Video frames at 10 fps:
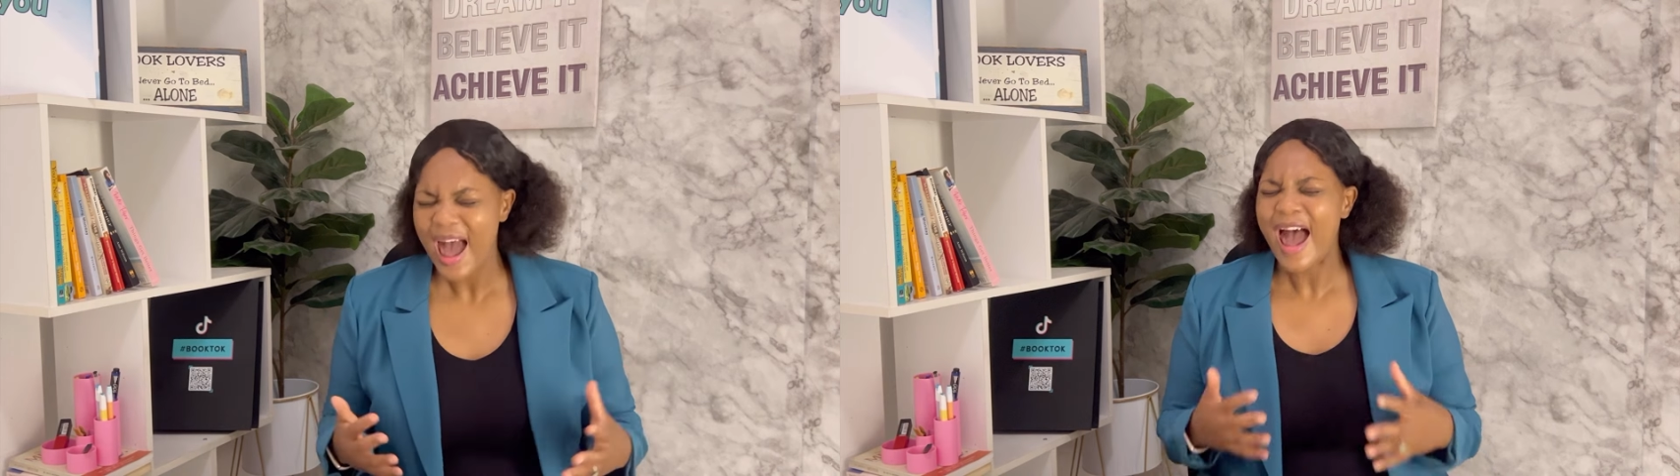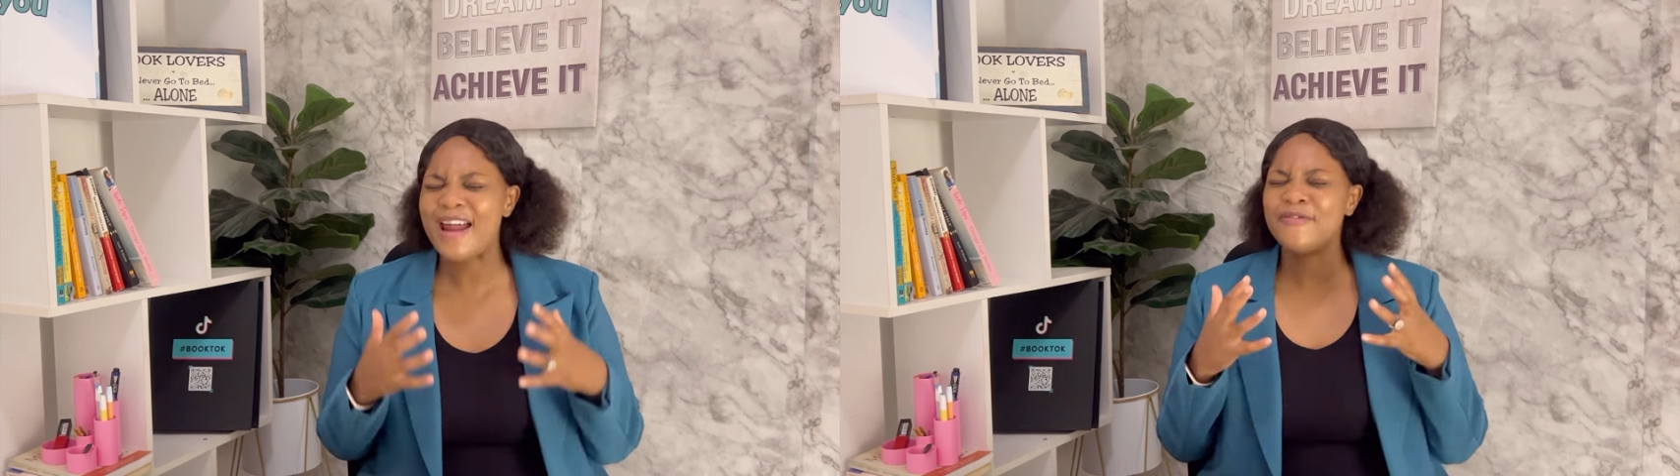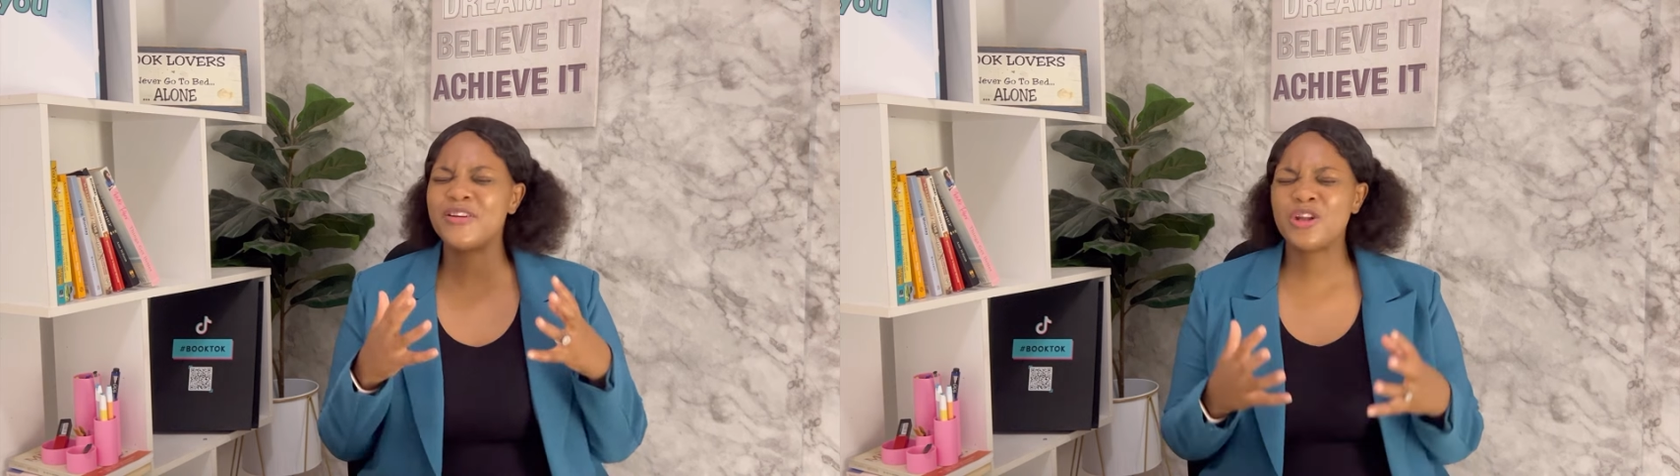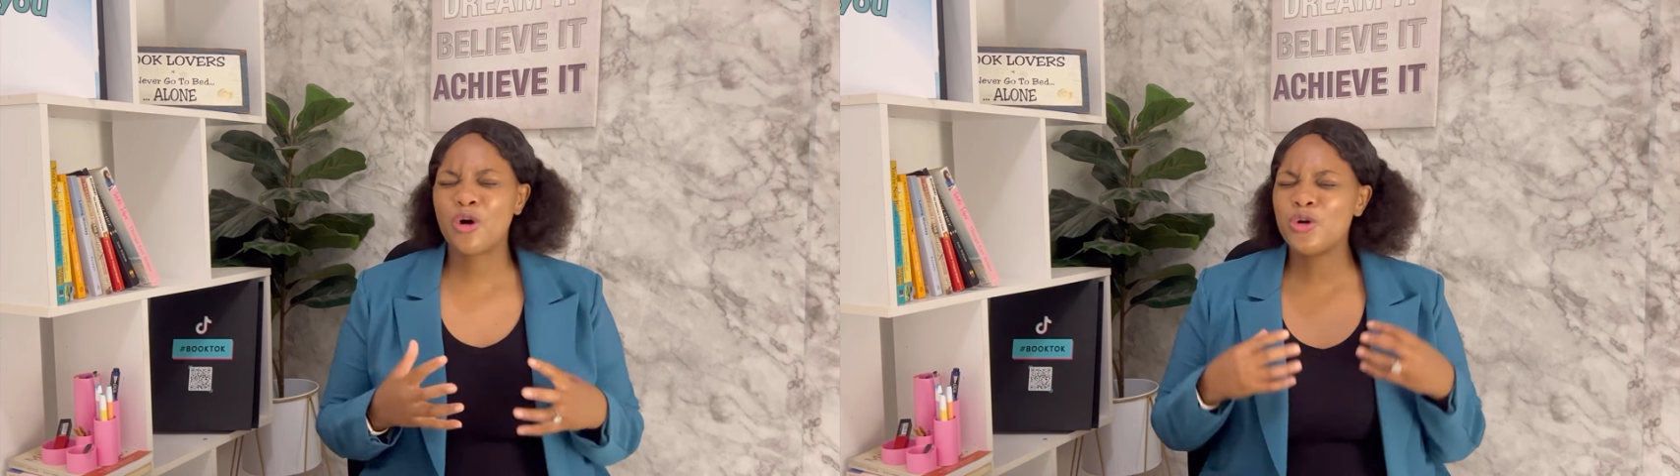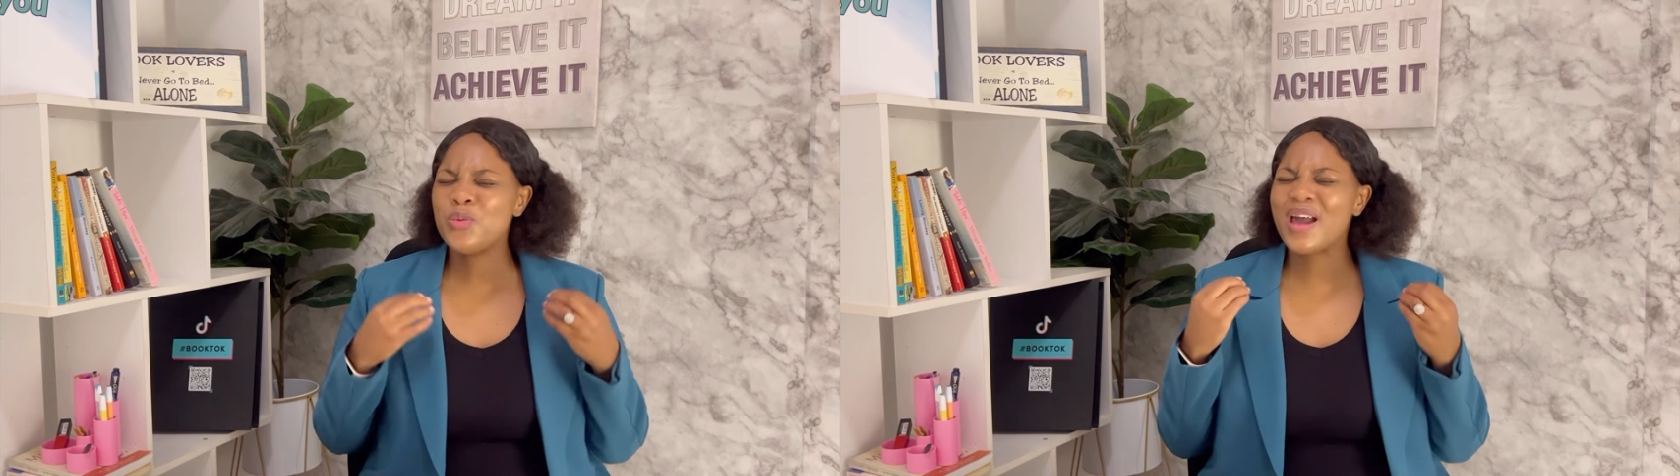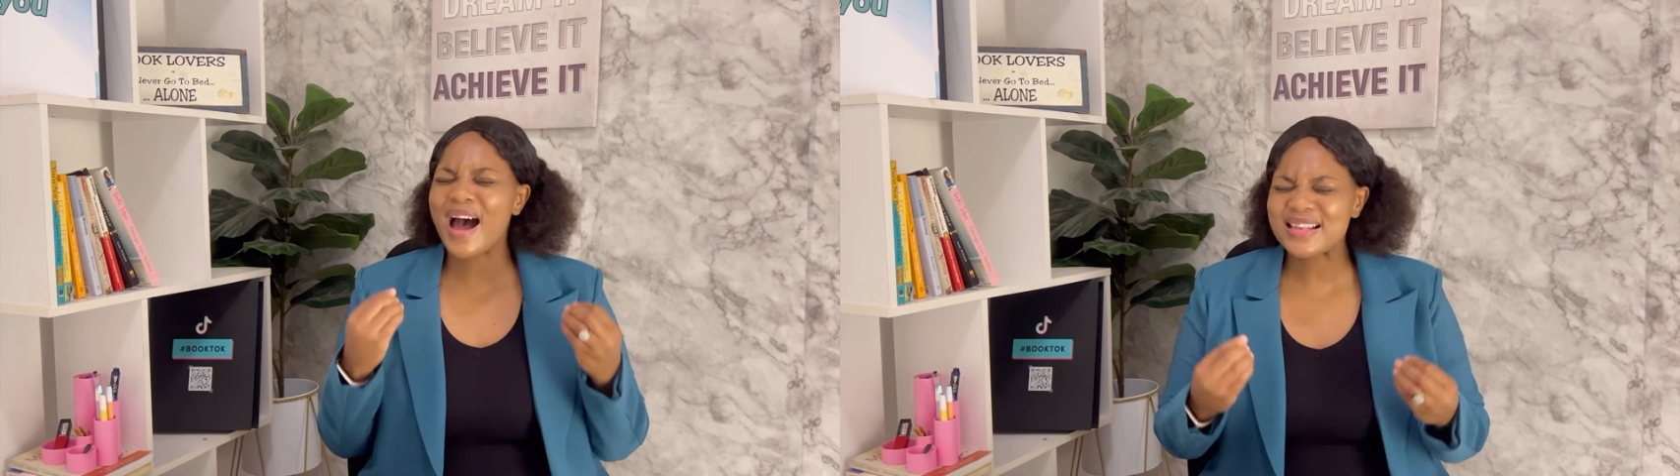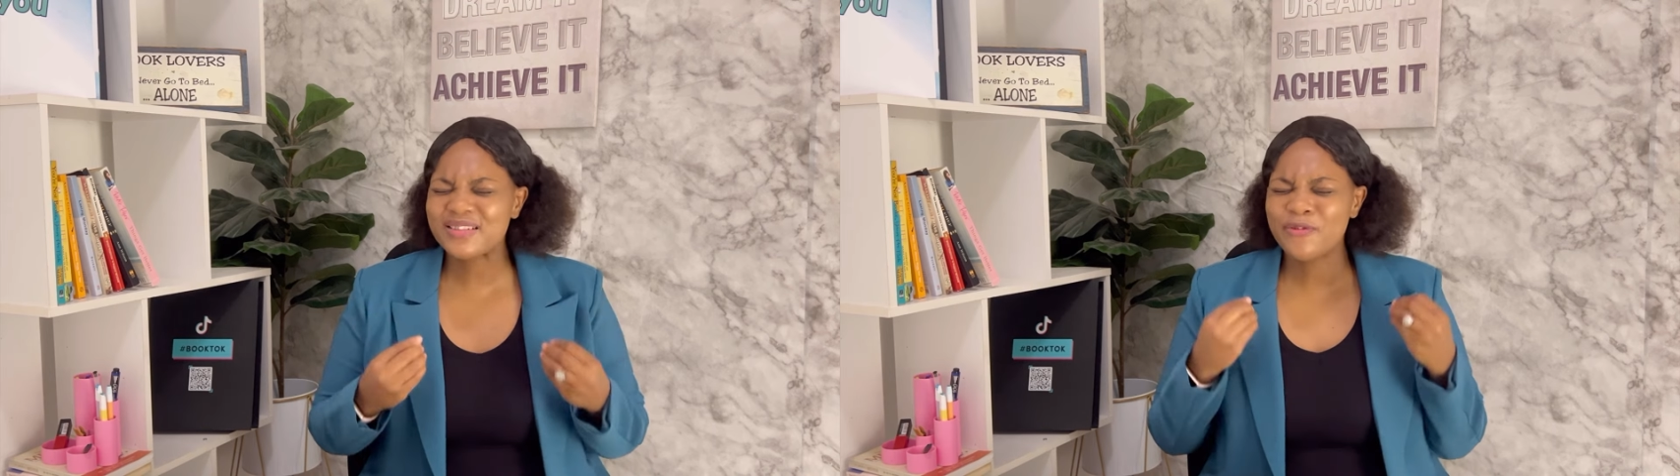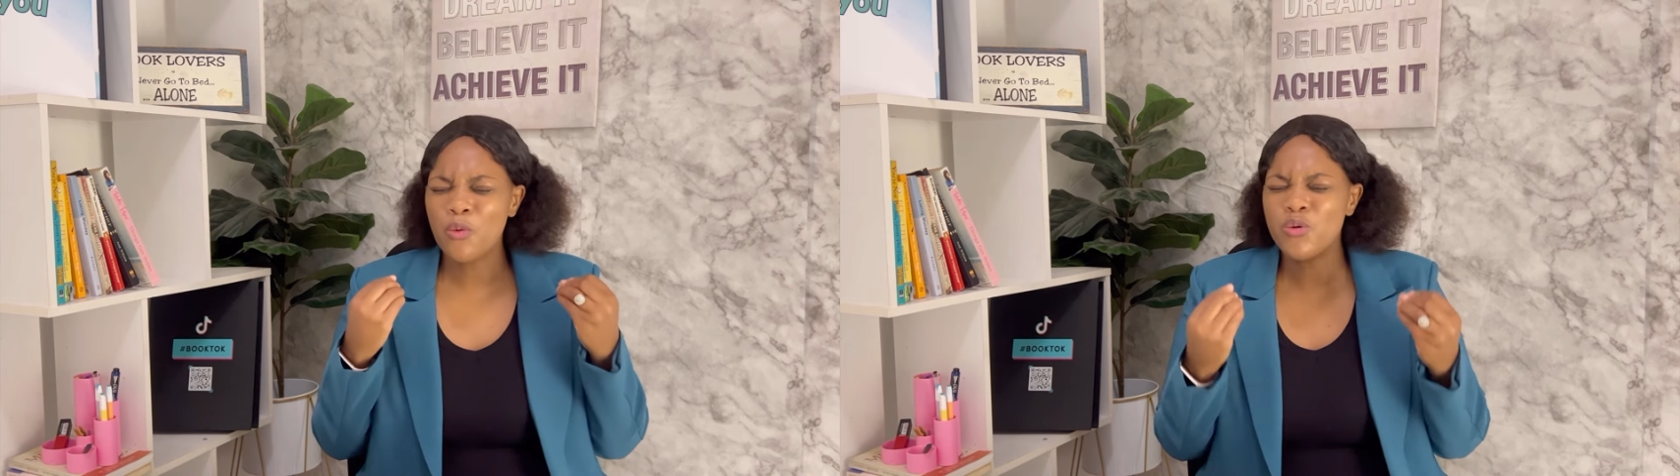And Father God, we ask
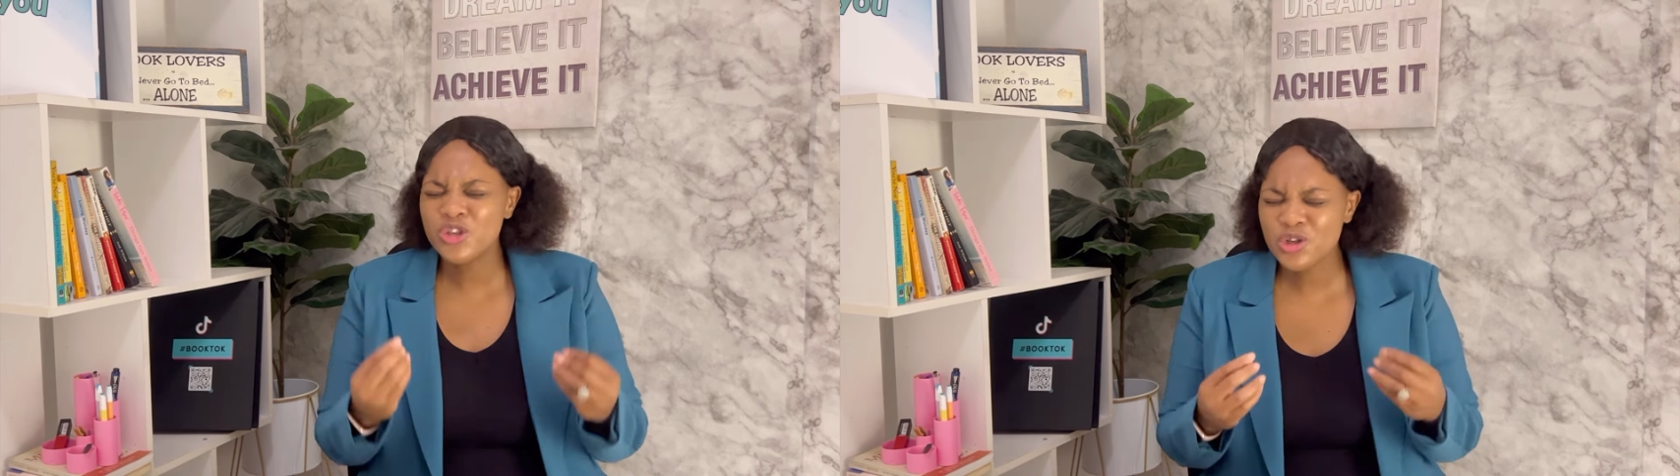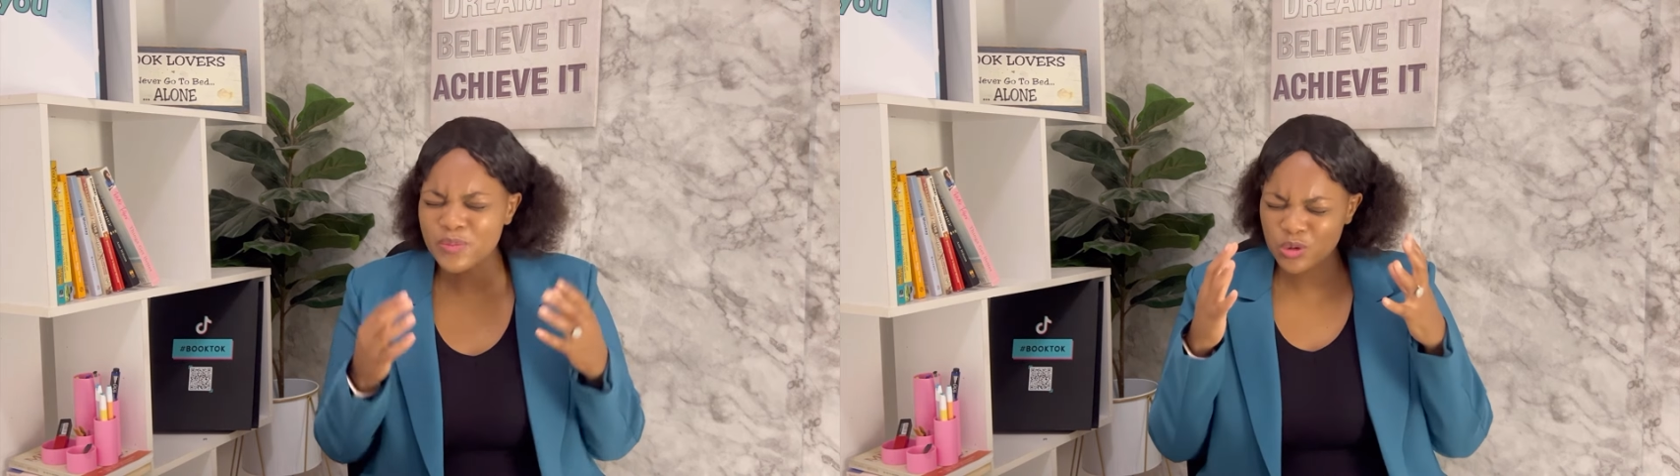for wisdom